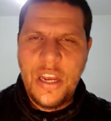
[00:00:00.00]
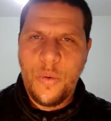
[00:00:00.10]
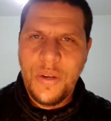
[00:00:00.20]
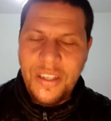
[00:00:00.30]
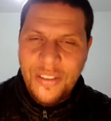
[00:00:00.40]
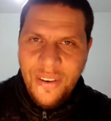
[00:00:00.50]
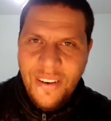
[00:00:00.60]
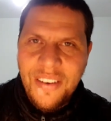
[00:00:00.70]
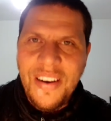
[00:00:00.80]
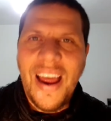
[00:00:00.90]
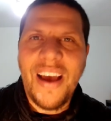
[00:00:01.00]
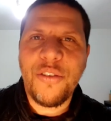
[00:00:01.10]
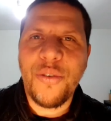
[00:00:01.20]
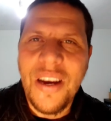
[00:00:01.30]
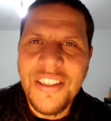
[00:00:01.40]
You need to learn how
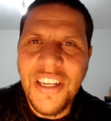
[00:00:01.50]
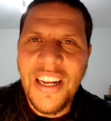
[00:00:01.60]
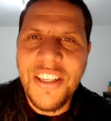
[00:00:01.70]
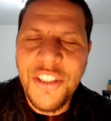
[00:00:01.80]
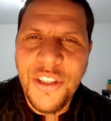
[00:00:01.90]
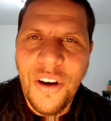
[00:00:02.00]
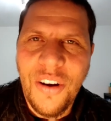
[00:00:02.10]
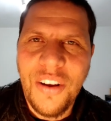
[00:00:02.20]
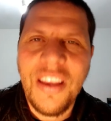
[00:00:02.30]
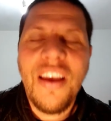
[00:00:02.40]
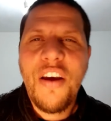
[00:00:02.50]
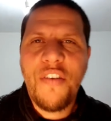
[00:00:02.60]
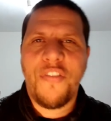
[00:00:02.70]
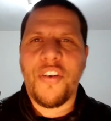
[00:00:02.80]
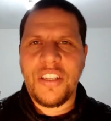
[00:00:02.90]
to actually enjoy
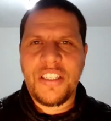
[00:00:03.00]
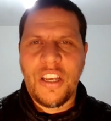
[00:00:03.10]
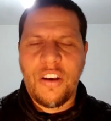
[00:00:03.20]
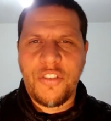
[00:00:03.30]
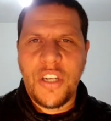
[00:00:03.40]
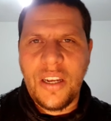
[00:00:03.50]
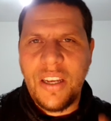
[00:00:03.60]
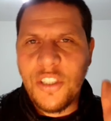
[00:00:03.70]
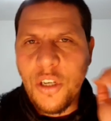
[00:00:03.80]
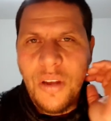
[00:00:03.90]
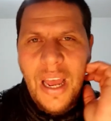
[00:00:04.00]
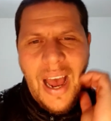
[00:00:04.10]
for the sake of sharing in job,